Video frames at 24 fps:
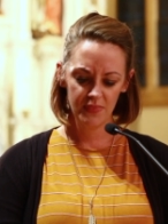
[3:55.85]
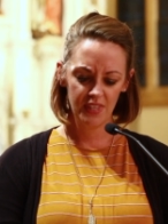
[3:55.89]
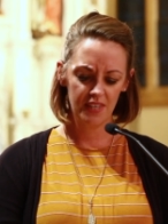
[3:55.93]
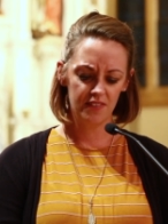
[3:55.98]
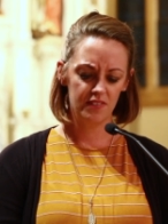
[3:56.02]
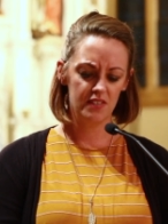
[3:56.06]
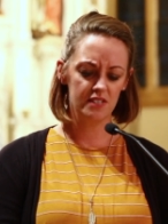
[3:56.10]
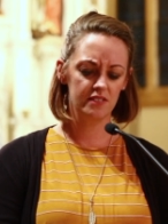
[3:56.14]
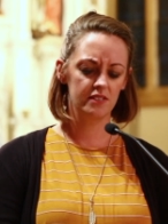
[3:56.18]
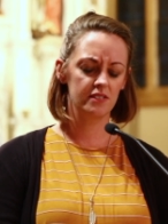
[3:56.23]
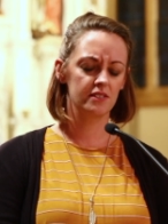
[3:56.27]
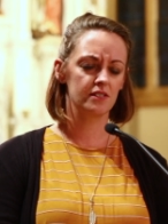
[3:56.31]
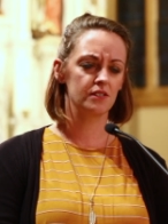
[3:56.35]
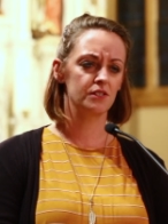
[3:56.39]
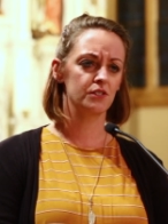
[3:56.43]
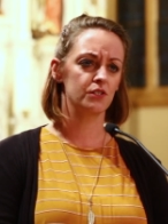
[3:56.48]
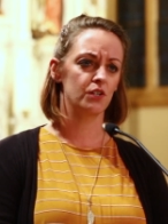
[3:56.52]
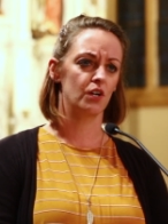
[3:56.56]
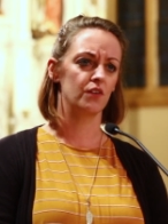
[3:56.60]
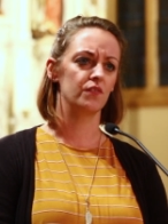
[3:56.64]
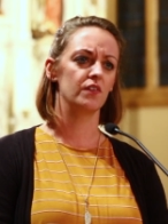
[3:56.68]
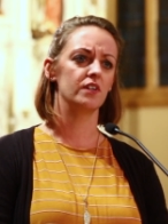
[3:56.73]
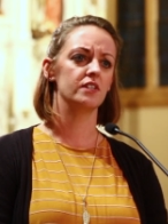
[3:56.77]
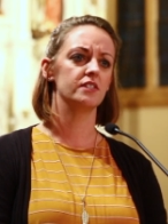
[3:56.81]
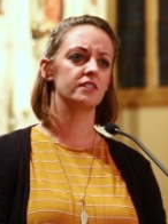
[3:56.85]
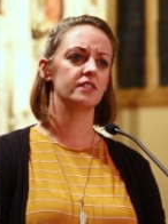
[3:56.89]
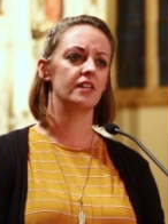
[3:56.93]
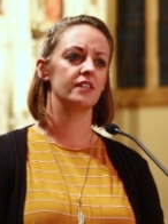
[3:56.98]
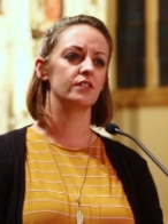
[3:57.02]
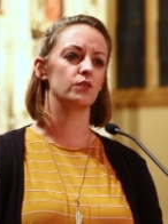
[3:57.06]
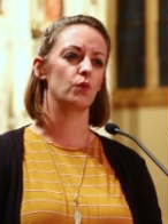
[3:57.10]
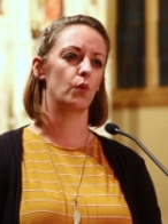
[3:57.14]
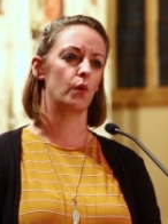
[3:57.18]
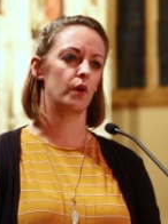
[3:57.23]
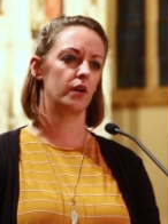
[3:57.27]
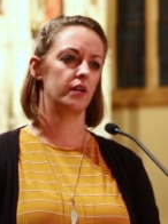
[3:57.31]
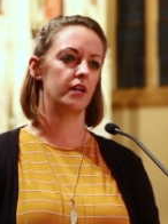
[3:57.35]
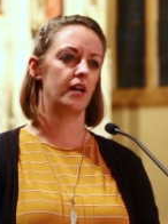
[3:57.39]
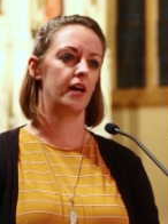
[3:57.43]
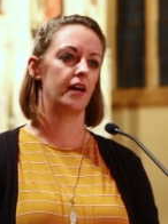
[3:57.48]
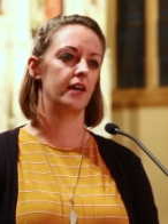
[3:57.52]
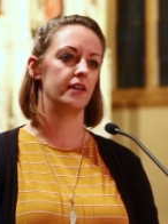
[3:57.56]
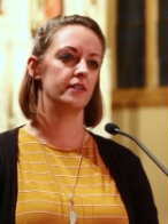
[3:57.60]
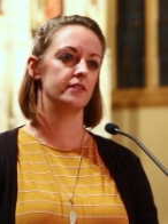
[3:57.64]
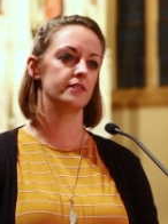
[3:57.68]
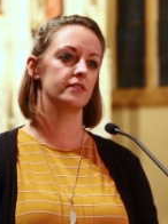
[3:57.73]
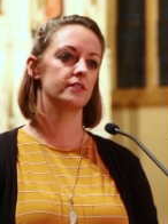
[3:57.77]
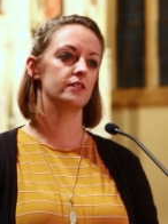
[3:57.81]
This is a service that's
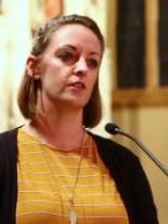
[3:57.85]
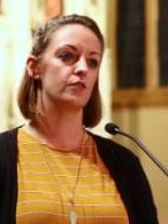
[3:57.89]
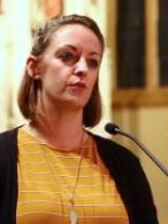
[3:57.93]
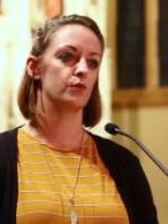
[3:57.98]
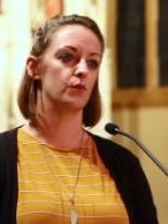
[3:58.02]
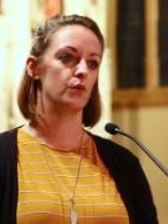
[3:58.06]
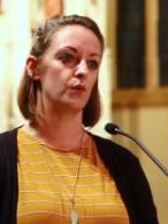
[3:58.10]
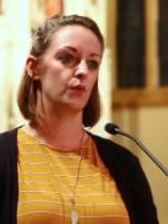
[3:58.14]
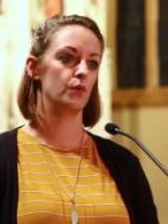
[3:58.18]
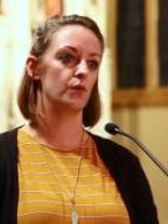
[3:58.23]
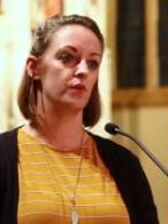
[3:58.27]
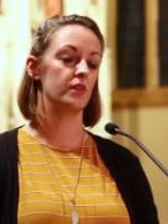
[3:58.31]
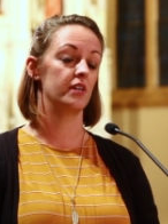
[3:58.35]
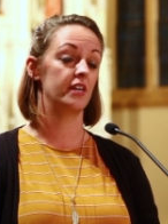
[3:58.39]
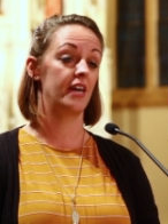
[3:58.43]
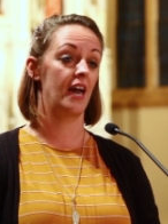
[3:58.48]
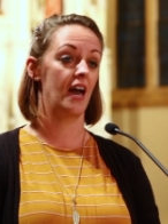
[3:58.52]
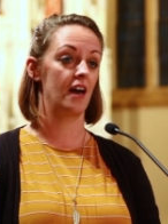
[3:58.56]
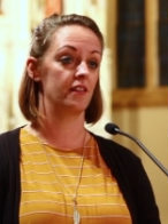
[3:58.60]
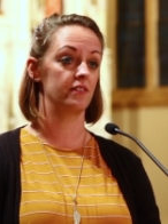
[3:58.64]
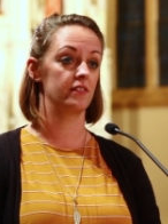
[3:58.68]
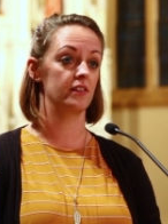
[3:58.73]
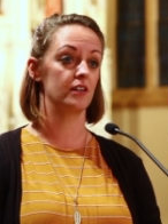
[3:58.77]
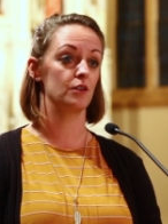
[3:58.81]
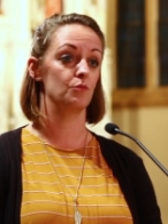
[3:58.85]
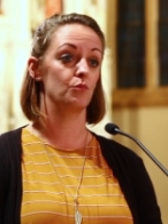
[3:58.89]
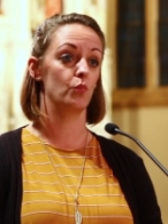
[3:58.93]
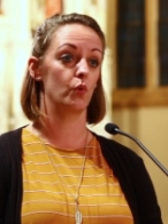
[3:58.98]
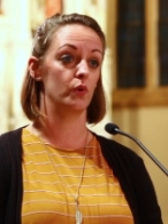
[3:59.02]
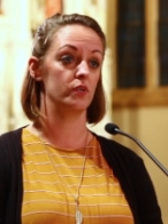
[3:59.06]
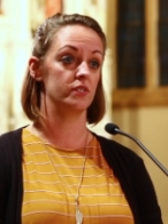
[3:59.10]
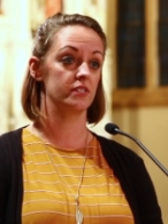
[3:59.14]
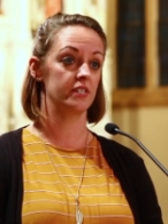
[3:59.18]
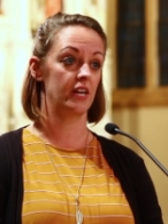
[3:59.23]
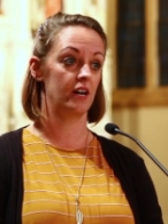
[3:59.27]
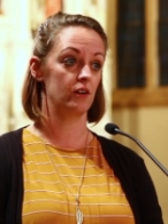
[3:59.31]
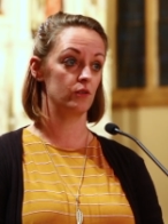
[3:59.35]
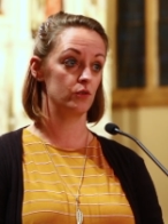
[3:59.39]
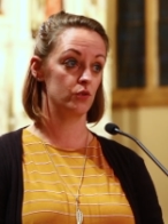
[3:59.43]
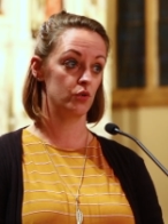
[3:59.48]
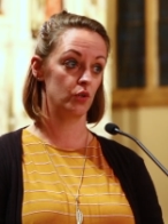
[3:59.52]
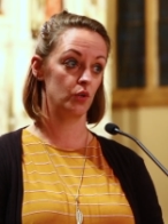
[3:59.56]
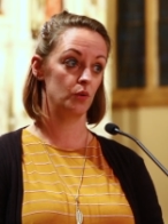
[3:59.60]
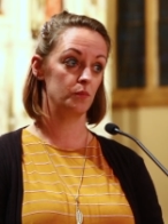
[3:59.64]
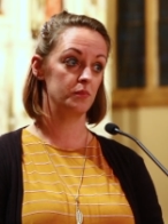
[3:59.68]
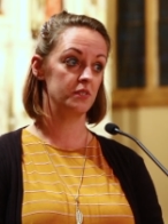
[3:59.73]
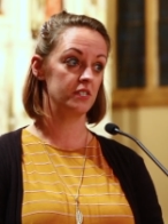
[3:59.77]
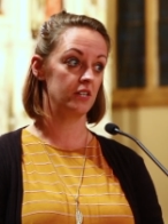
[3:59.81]
organized through the Catholic Boy Scout
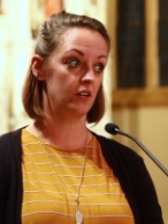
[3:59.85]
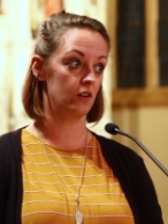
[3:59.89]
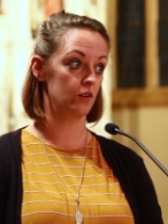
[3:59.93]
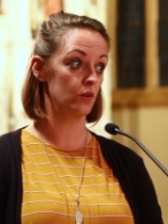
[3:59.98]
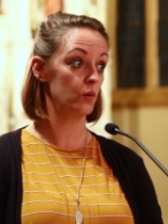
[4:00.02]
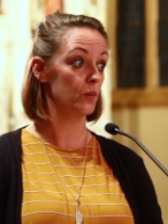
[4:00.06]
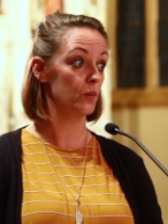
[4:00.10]
troops here in